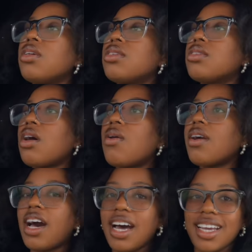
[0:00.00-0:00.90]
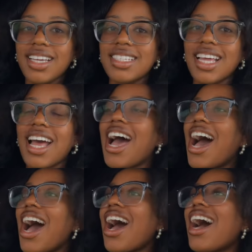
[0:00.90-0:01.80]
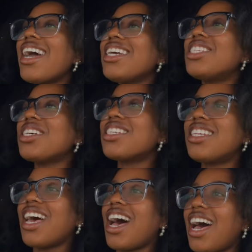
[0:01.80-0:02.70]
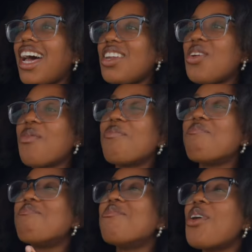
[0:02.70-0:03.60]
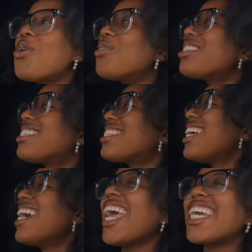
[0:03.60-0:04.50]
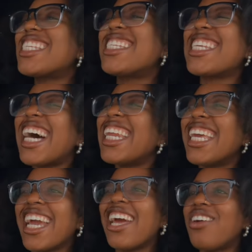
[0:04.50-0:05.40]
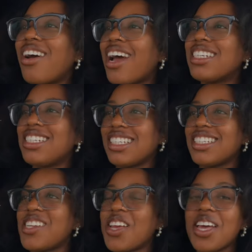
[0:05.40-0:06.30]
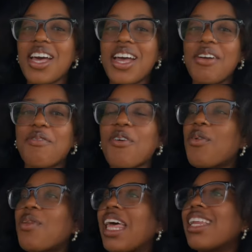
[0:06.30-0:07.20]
So guys, I just had the most exciting interaction for